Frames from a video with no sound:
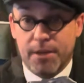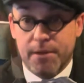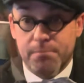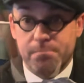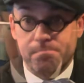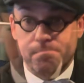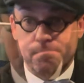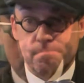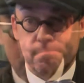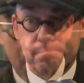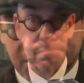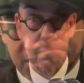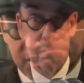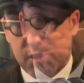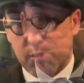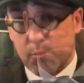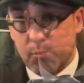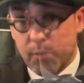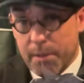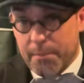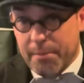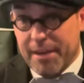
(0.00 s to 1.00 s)
Many
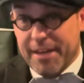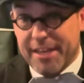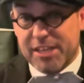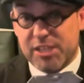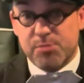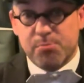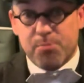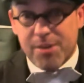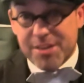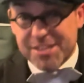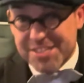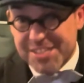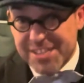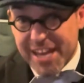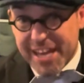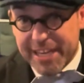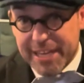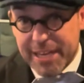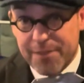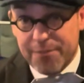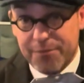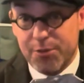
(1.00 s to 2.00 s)
Western women express
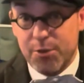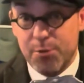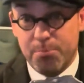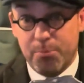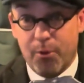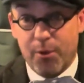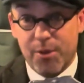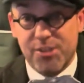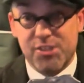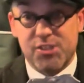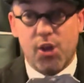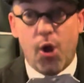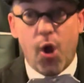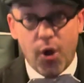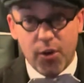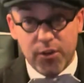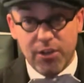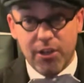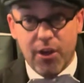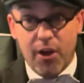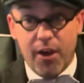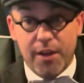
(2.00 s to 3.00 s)
negative viewpoints
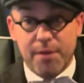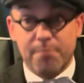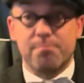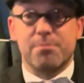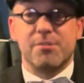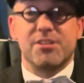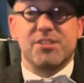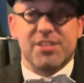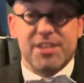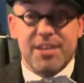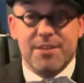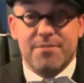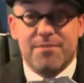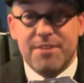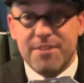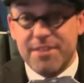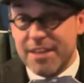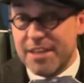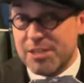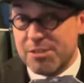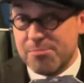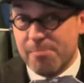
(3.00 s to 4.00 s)
online, perceiving
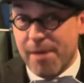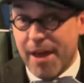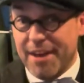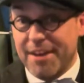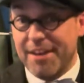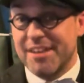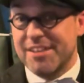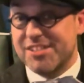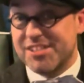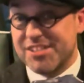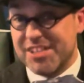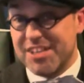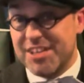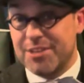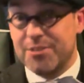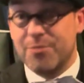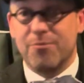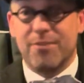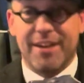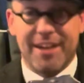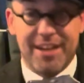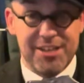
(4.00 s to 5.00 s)
these men as
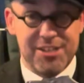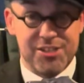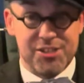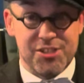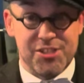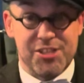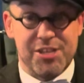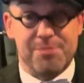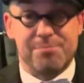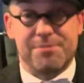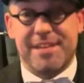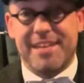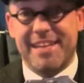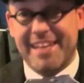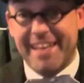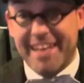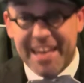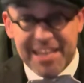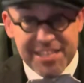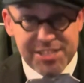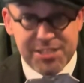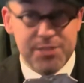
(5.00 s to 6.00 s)
seeking relationships in
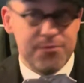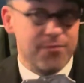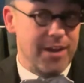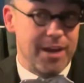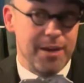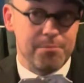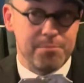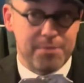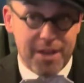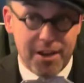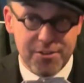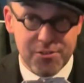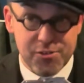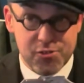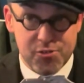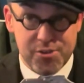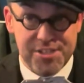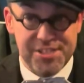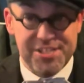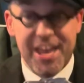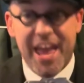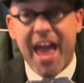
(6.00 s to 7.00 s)
less developed
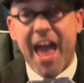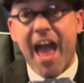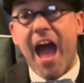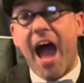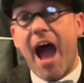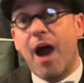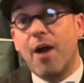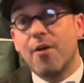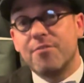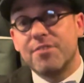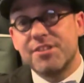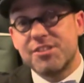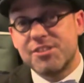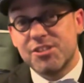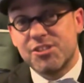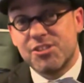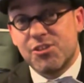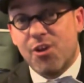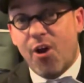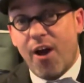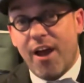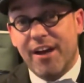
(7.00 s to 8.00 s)
countries out of a
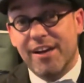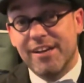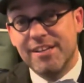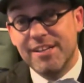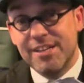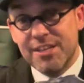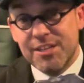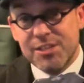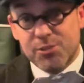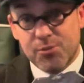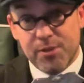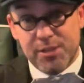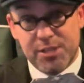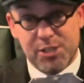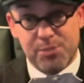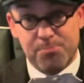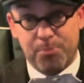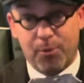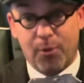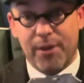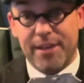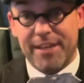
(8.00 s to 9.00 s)
desire to
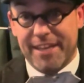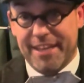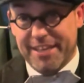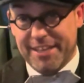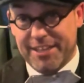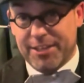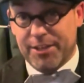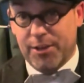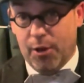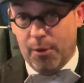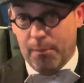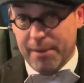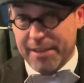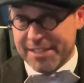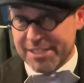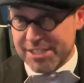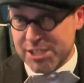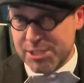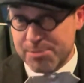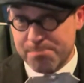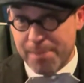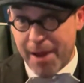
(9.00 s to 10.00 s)
exploit economic
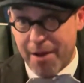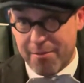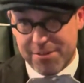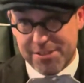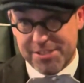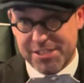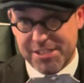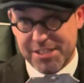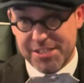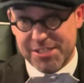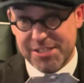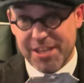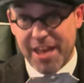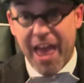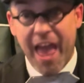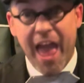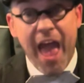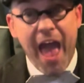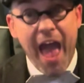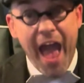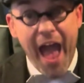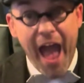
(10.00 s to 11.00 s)
disparities.
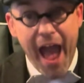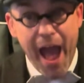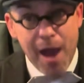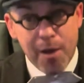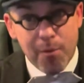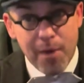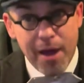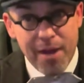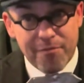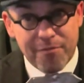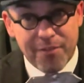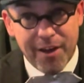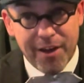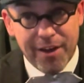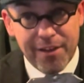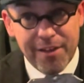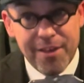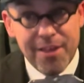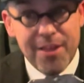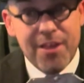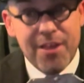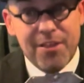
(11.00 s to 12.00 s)
However,
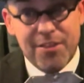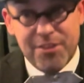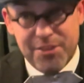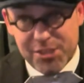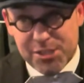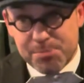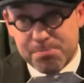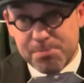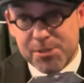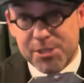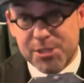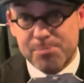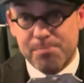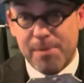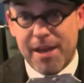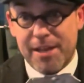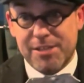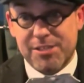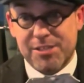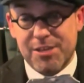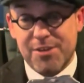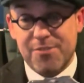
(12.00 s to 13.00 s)
this
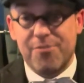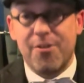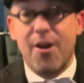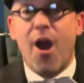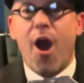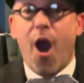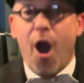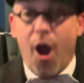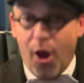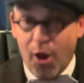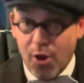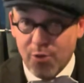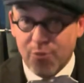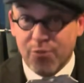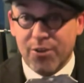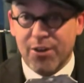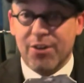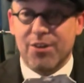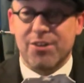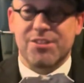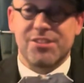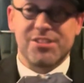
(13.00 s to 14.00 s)
perspective
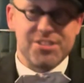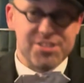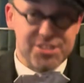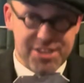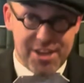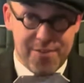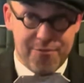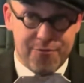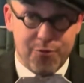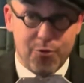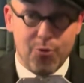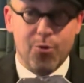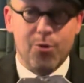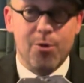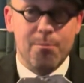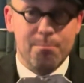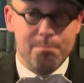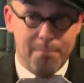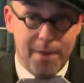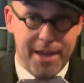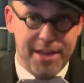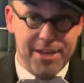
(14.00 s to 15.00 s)
overlooks several
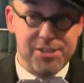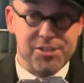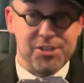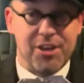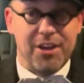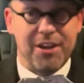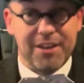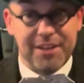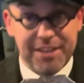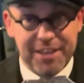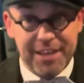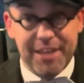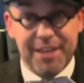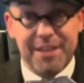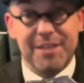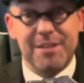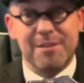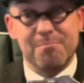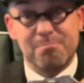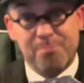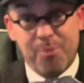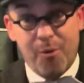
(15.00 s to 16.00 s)
major key
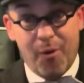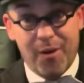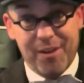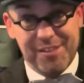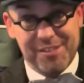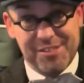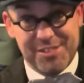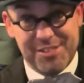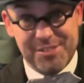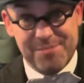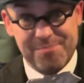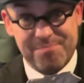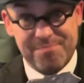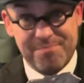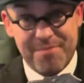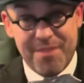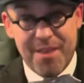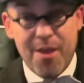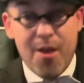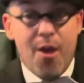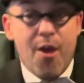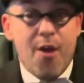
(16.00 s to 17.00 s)
points.
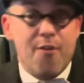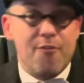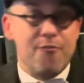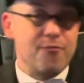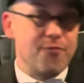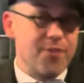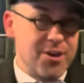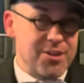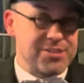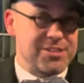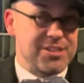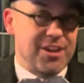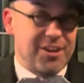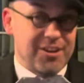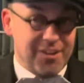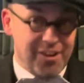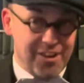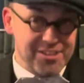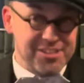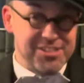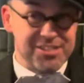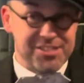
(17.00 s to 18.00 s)
Firstly, I'd
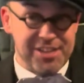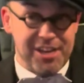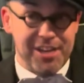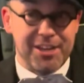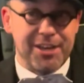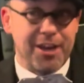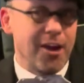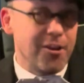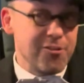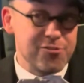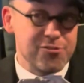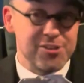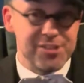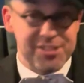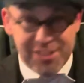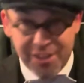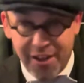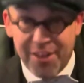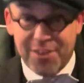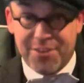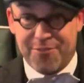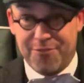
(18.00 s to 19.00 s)
like to say countries
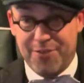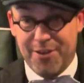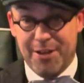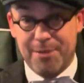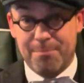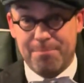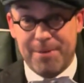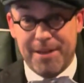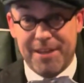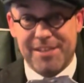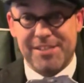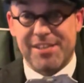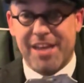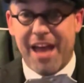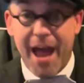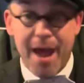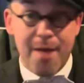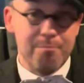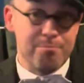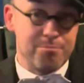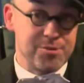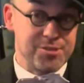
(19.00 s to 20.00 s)
like the Philippines
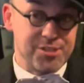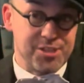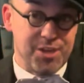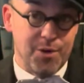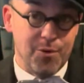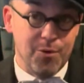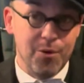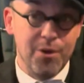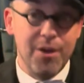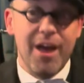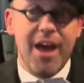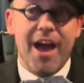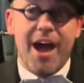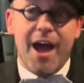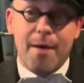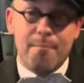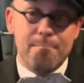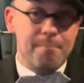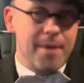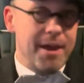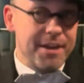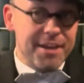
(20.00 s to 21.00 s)
and Brazil and
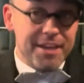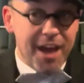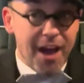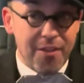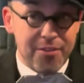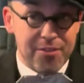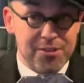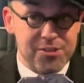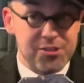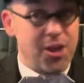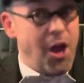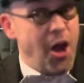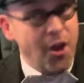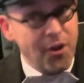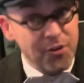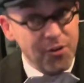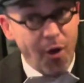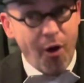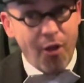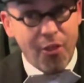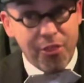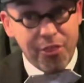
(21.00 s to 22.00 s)
many others are
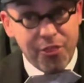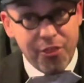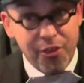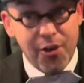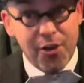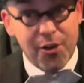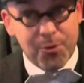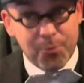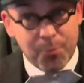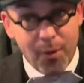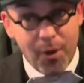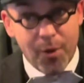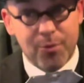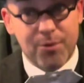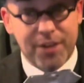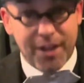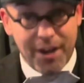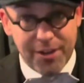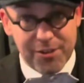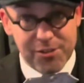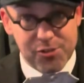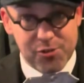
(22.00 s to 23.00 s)
not third world
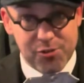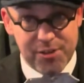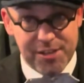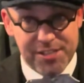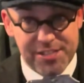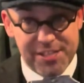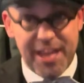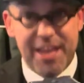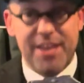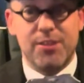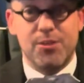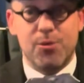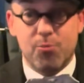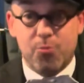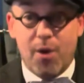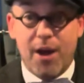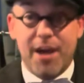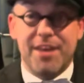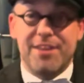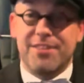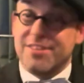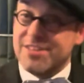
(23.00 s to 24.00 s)
countries in the
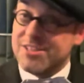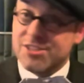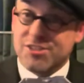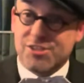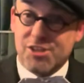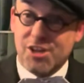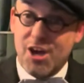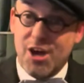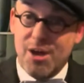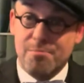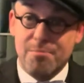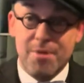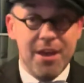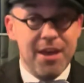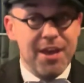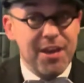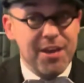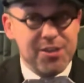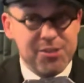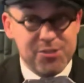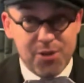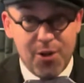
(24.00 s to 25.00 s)
way this term
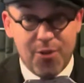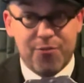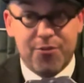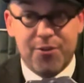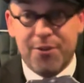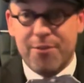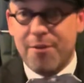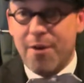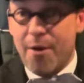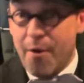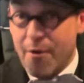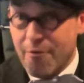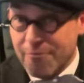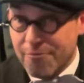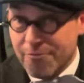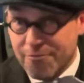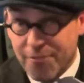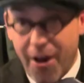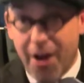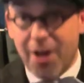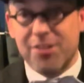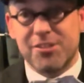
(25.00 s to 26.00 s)
is often
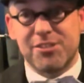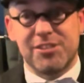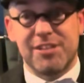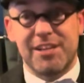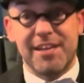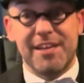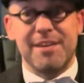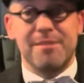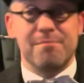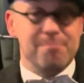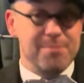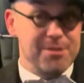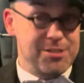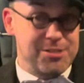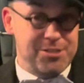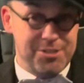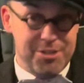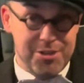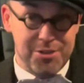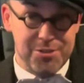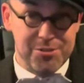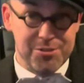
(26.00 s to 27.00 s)
vastly
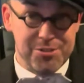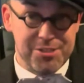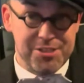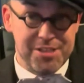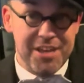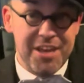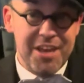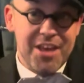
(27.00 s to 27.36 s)
misused.